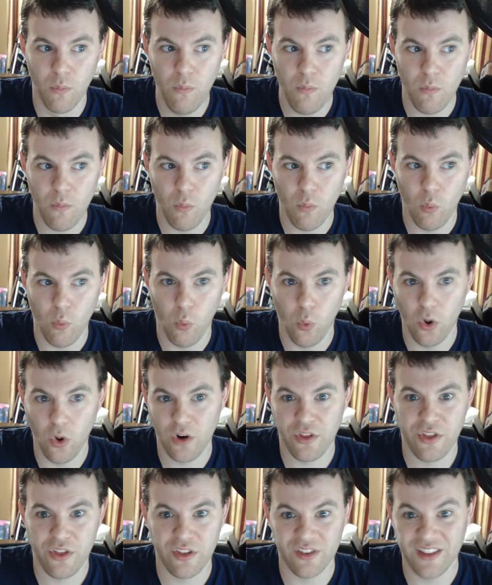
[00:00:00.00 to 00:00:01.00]

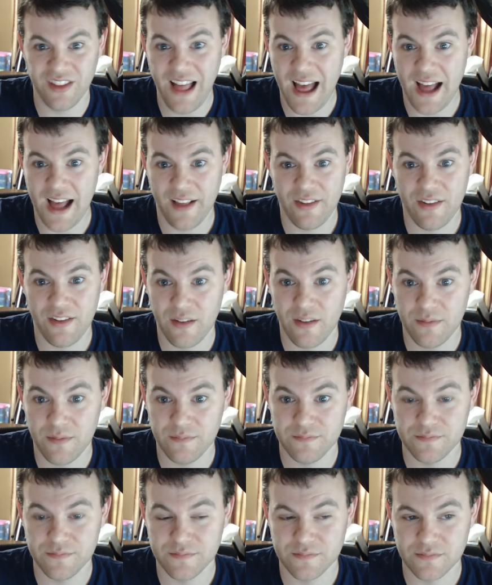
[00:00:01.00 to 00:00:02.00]
worth less
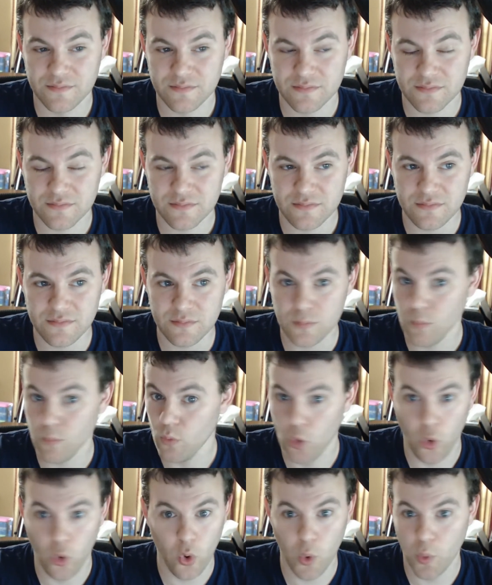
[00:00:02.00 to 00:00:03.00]

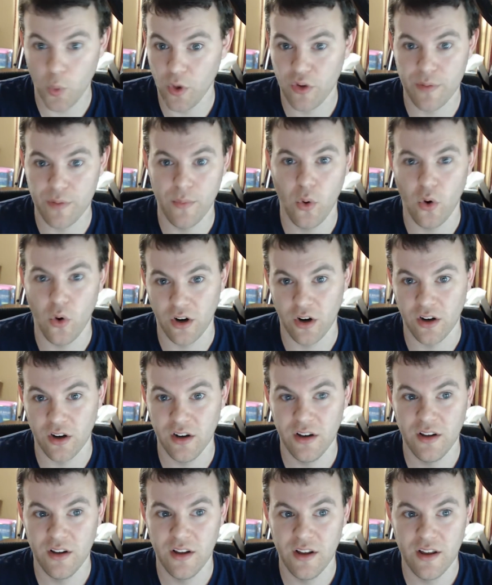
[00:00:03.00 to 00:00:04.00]
or worth more
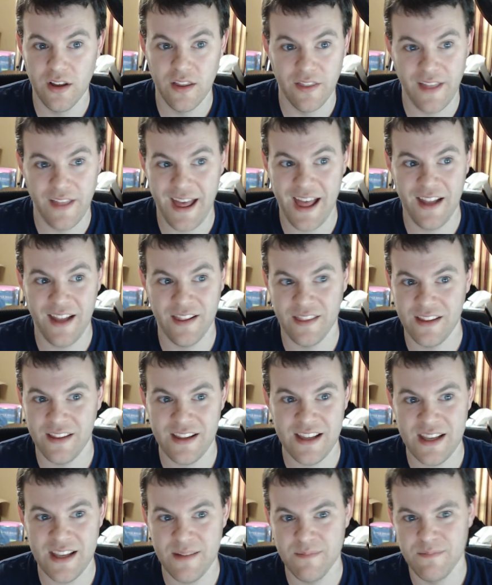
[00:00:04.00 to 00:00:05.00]
than
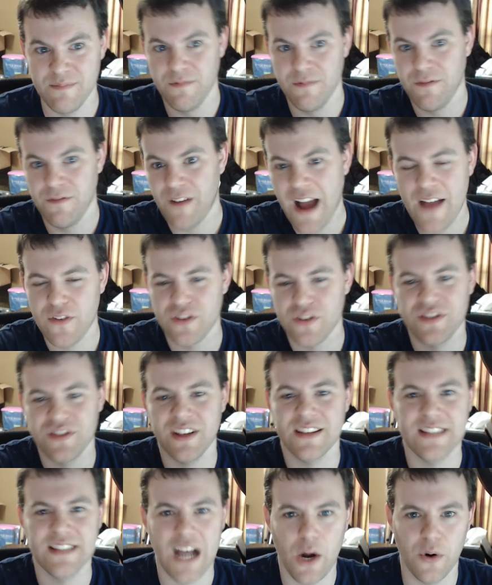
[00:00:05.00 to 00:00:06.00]
the 5 or
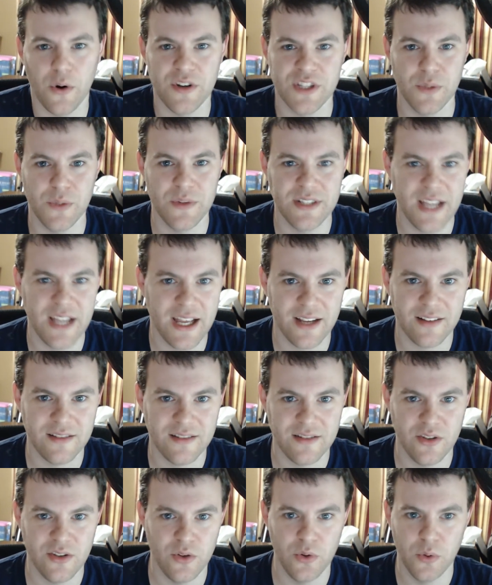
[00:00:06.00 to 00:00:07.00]
6 hours it would take
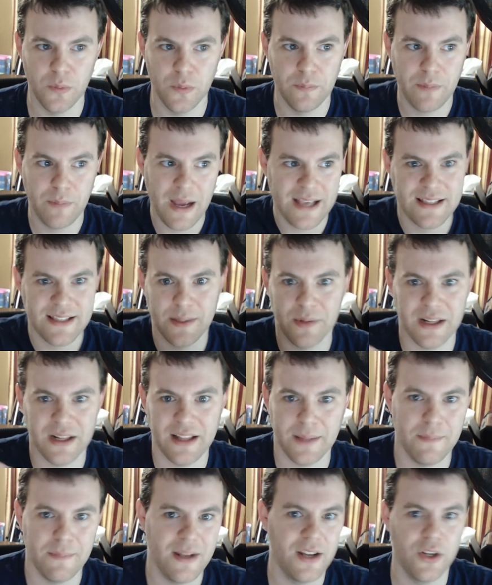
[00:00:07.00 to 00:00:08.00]
to pay somebody
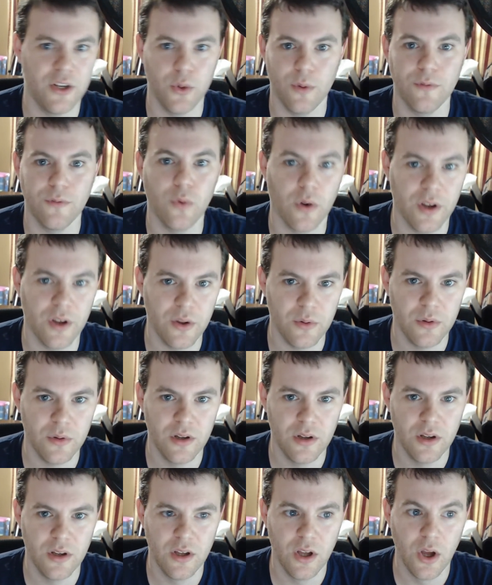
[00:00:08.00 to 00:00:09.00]
like me to do it for you?
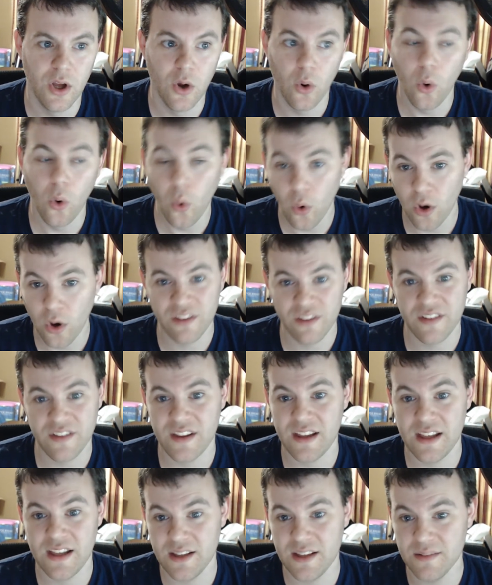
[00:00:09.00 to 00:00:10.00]
Or
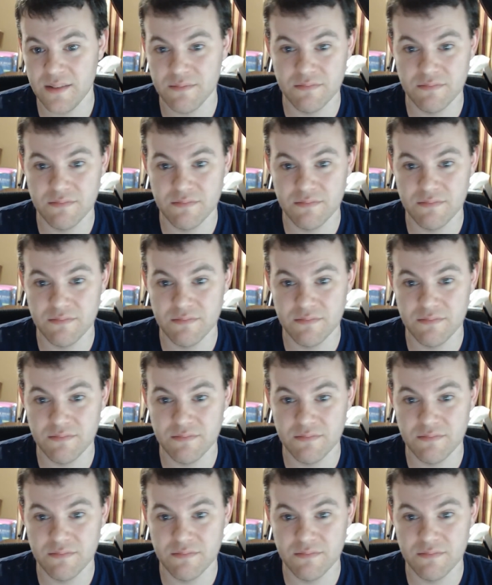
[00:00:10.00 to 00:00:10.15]
the,